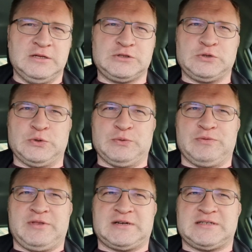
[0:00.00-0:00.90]
So
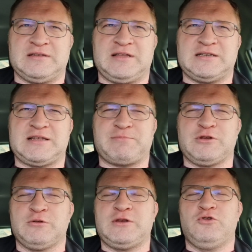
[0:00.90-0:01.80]
there's
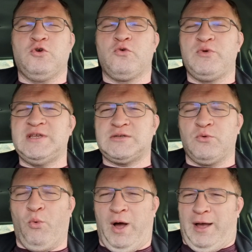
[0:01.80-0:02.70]
absolutely no reason
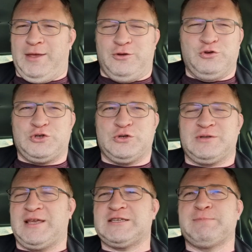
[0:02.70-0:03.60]
why you
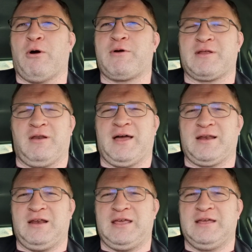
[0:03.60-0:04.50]
should take sparring
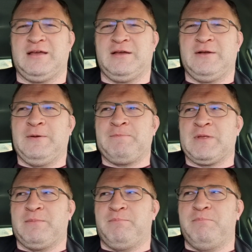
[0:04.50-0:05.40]
lightly.
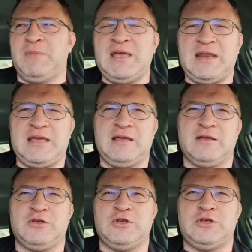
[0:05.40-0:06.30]

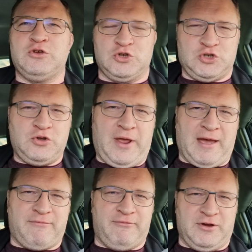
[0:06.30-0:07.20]
Meaning you should
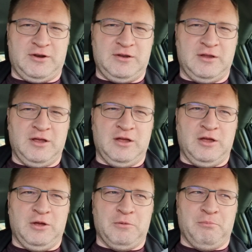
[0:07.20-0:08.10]
have fun,
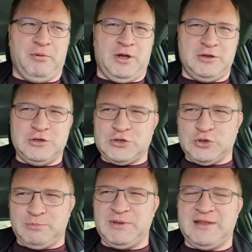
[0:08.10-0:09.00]
but you
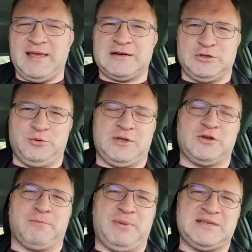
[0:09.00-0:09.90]
should be there doing
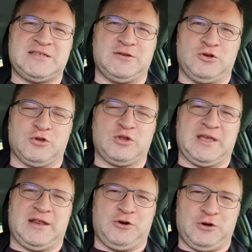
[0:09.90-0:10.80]
your best not to
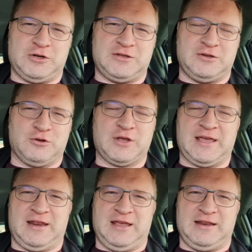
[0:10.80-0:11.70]
get hurt, not to
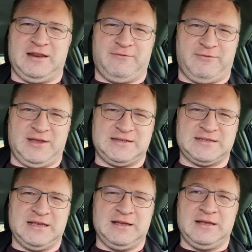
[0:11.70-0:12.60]
get hit in the face.